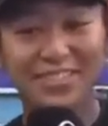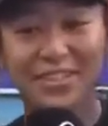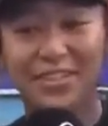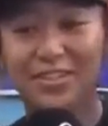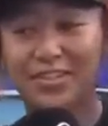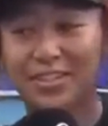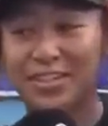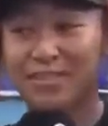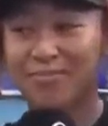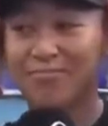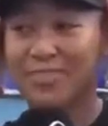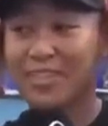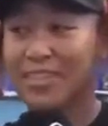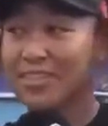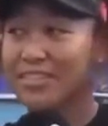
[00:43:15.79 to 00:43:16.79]
so
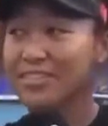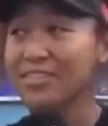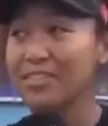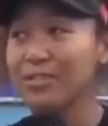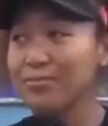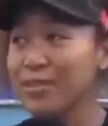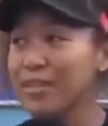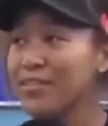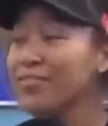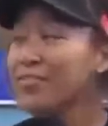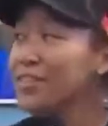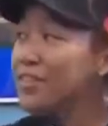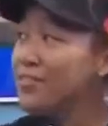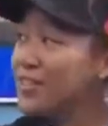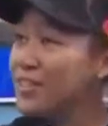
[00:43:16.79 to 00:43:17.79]
just to play in
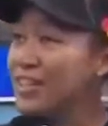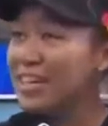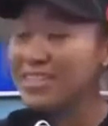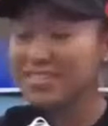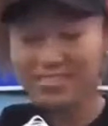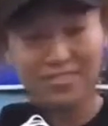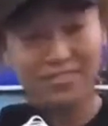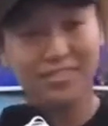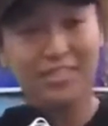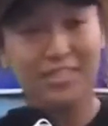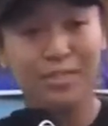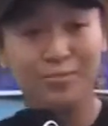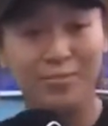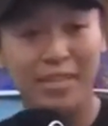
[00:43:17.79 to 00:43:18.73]
front of you guys is really